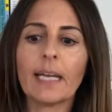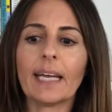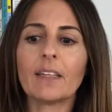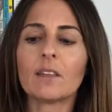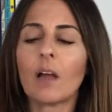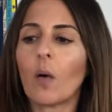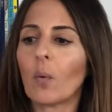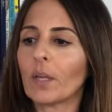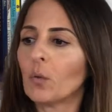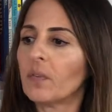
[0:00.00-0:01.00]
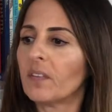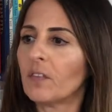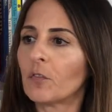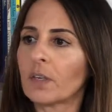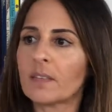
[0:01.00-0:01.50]
It's not when you see,
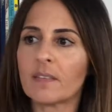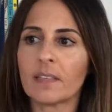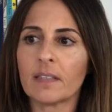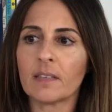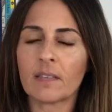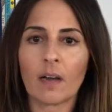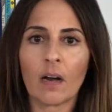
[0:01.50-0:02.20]
for instance,